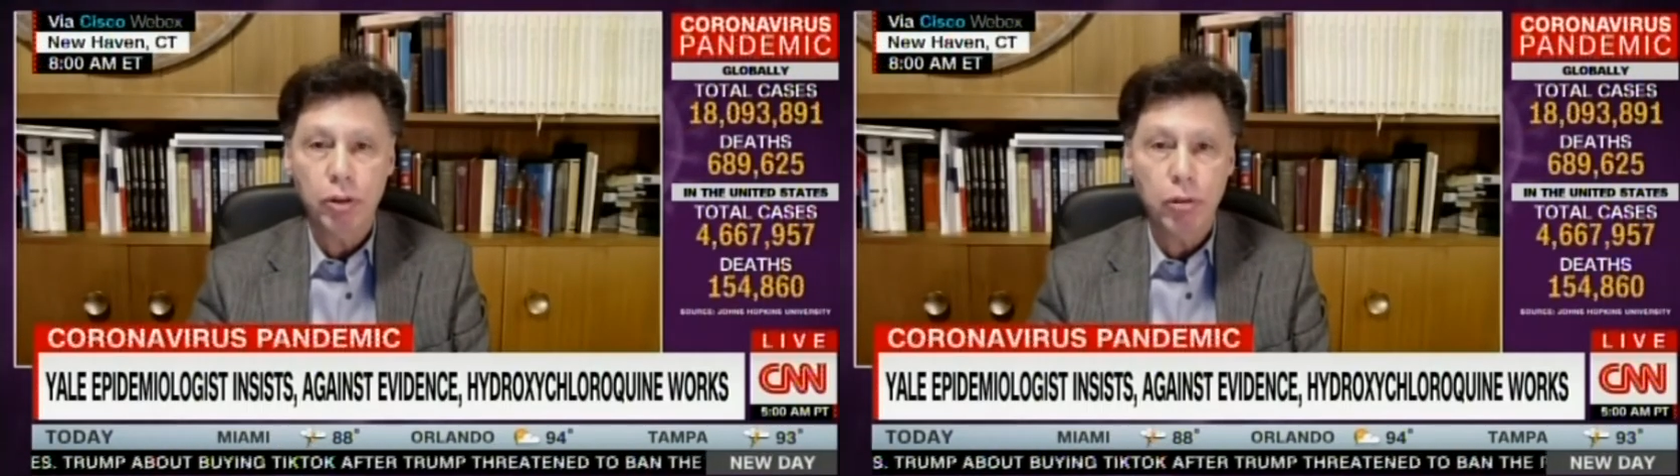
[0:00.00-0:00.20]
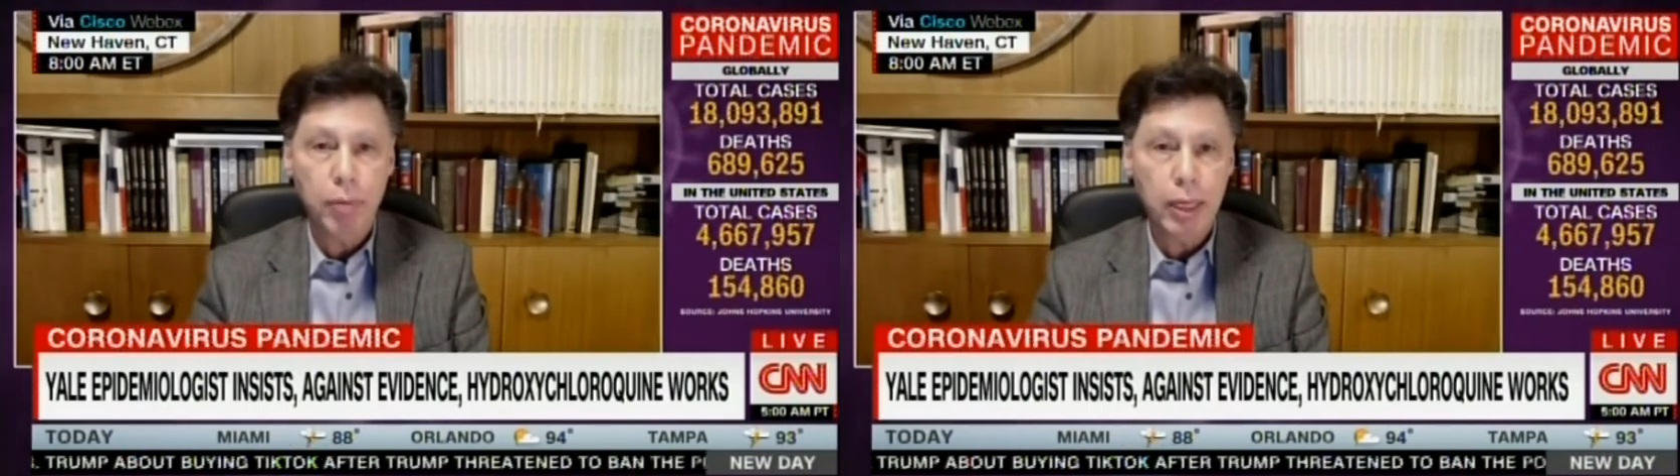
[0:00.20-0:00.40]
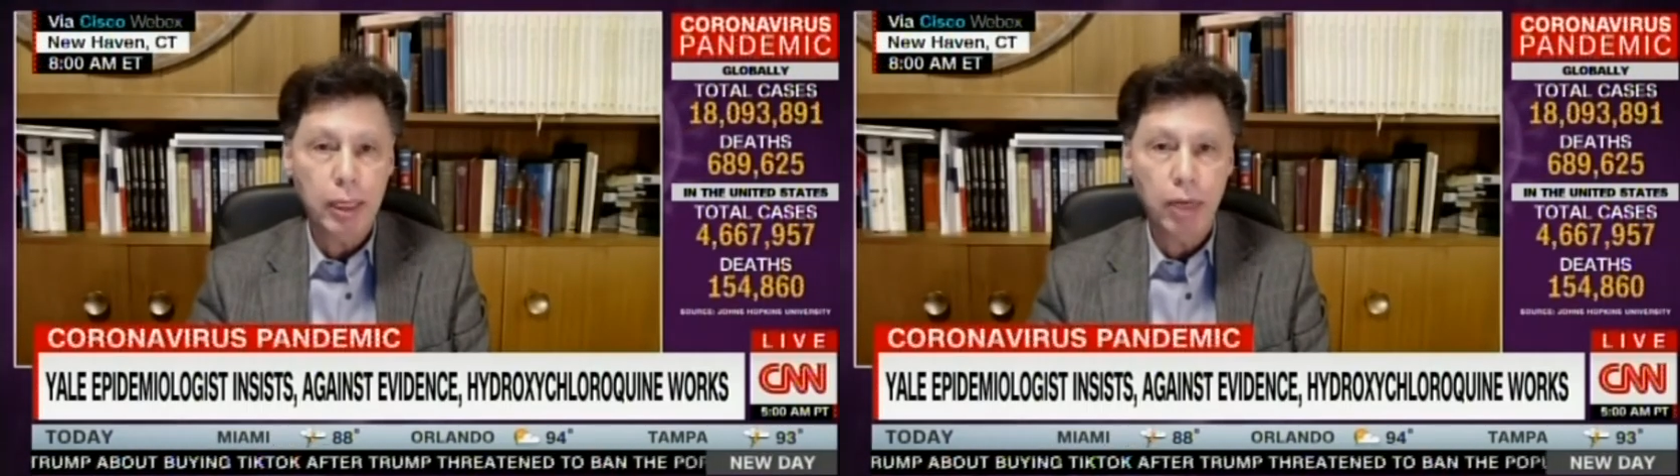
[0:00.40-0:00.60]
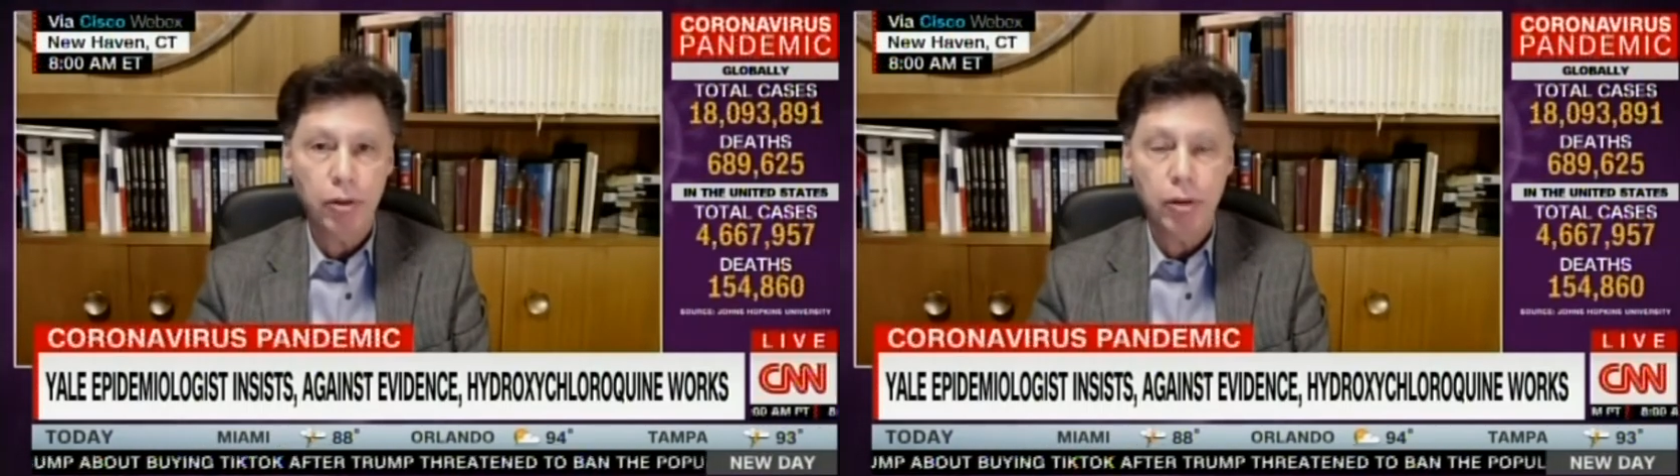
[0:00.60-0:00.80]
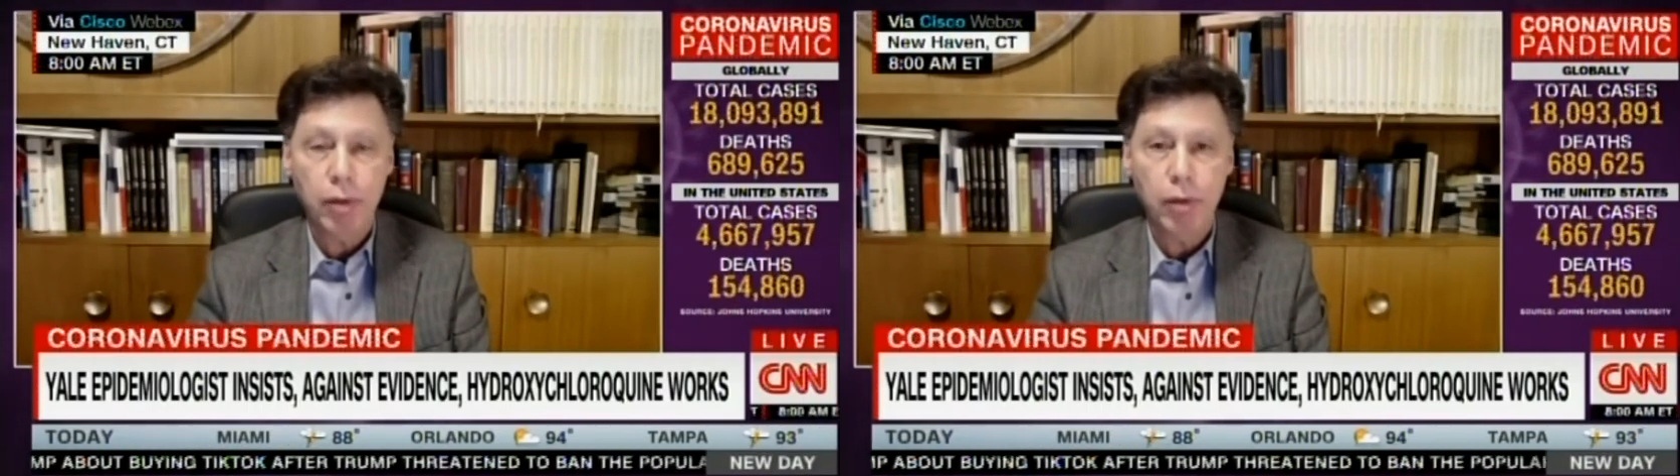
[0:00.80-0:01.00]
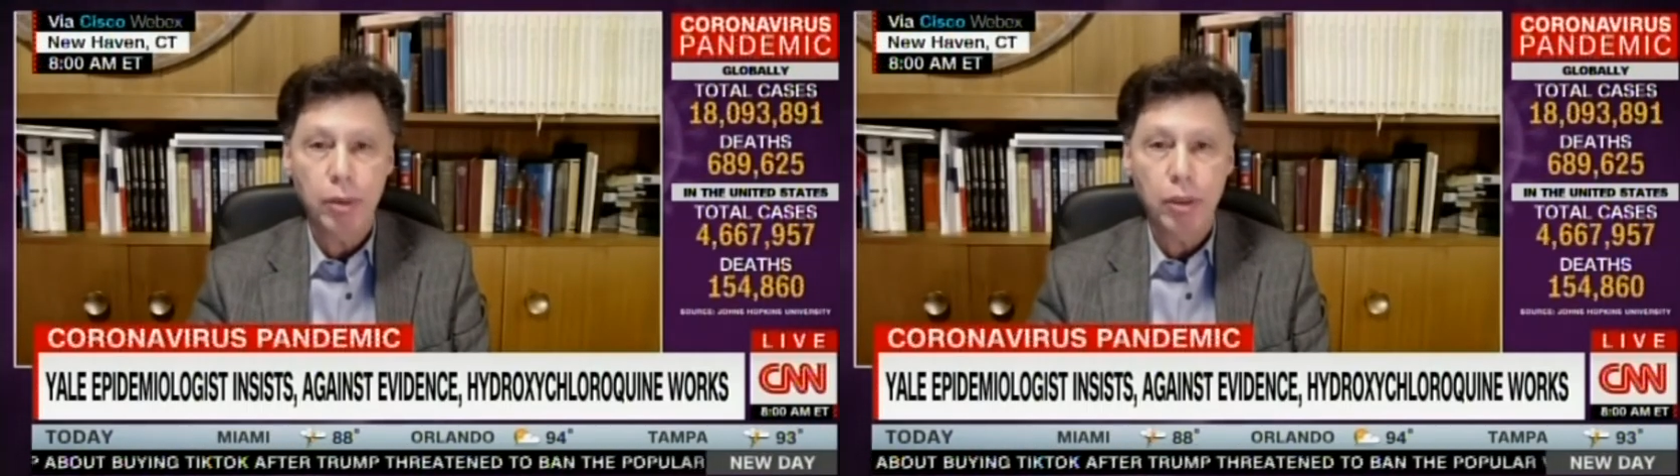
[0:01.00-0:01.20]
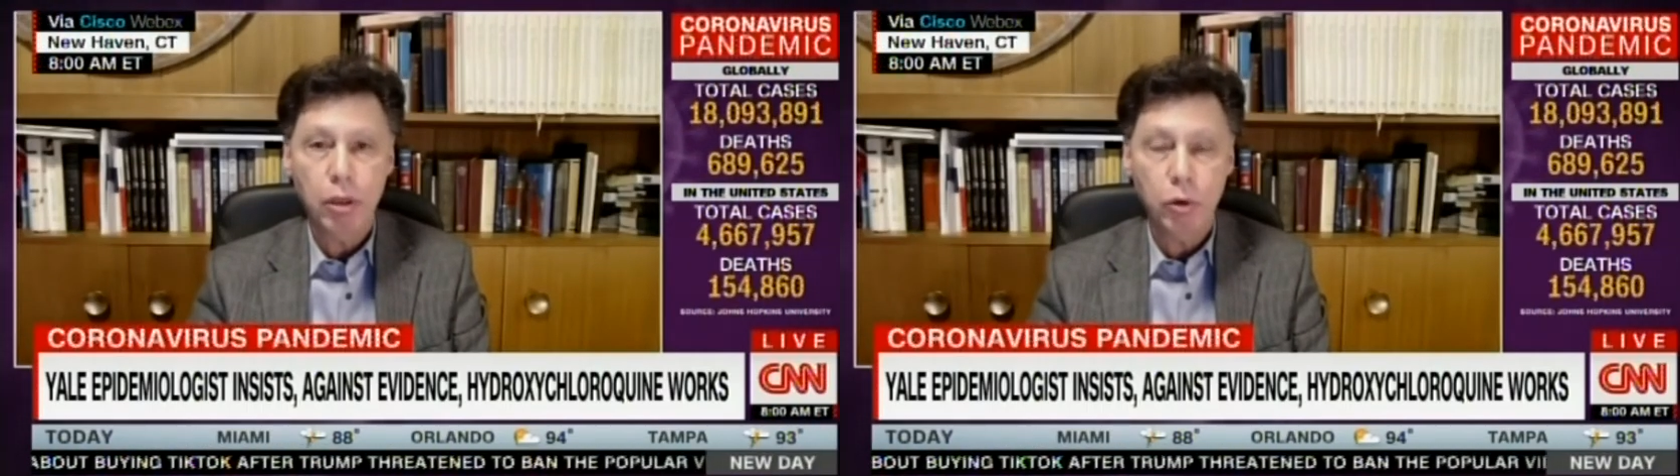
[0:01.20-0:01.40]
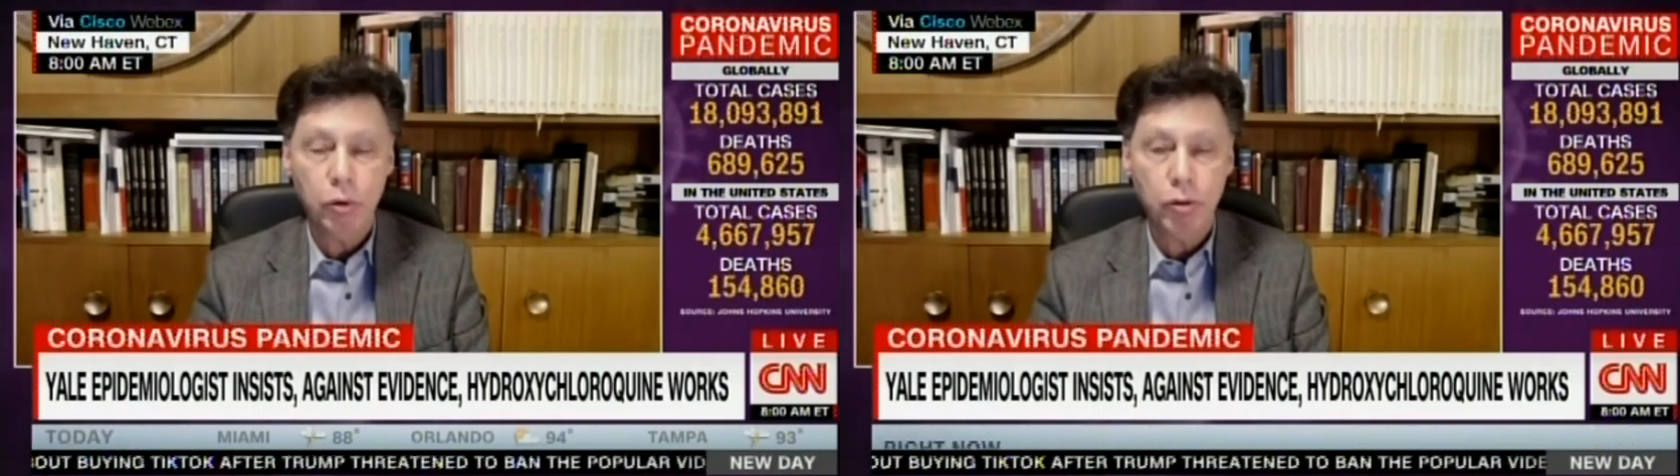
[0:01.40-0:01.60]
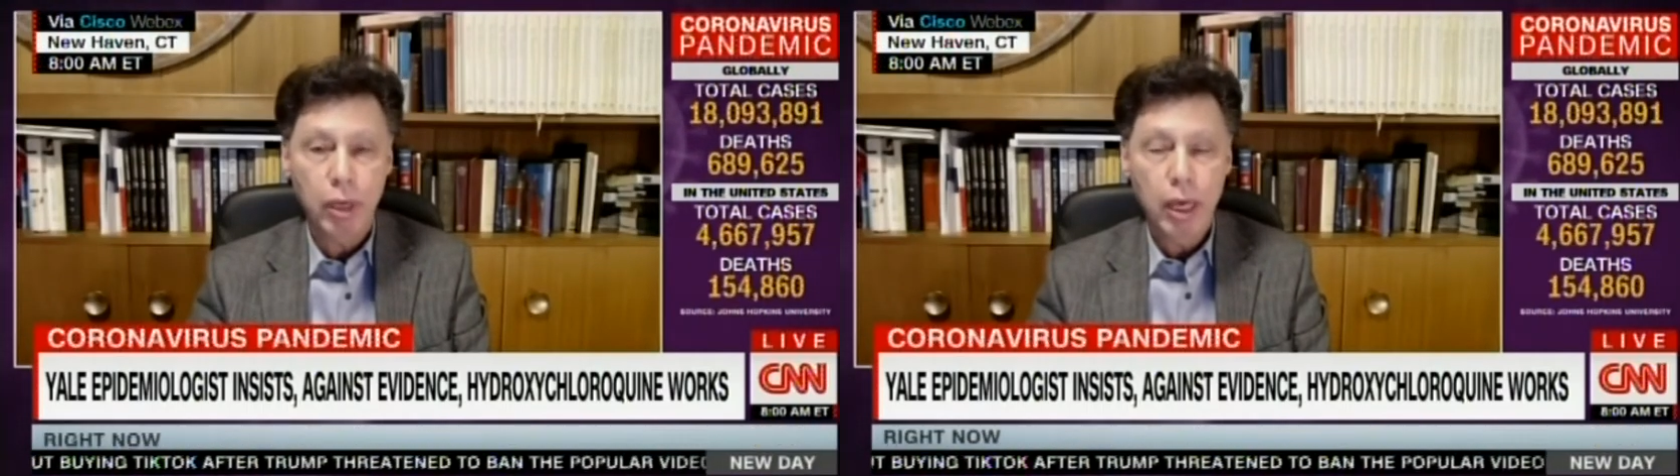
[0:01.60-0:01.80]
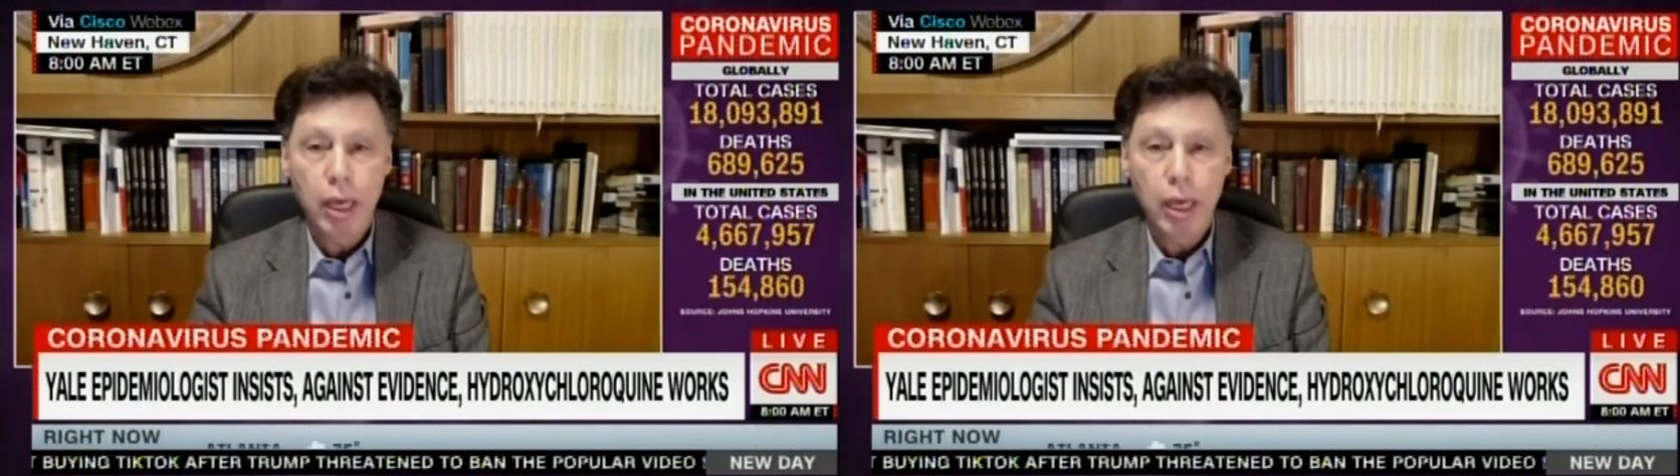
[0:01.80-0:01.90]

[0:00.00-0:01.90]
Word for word: these medications have been used,